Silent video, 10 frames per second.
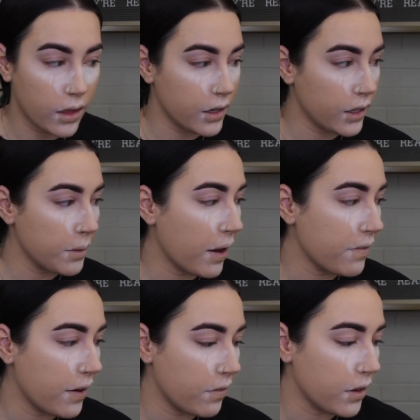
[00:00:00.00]
Literally
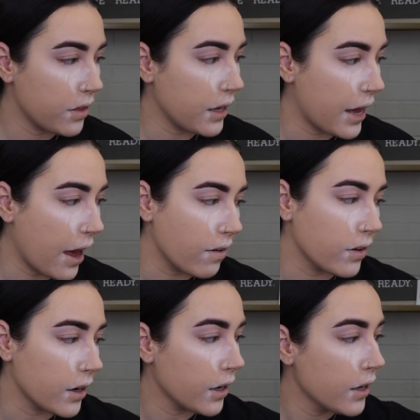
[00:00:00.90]
my favorite thing
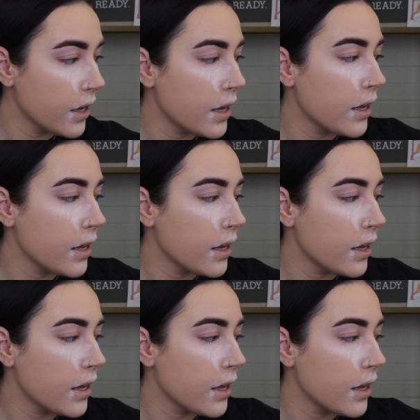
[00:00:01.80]
ever.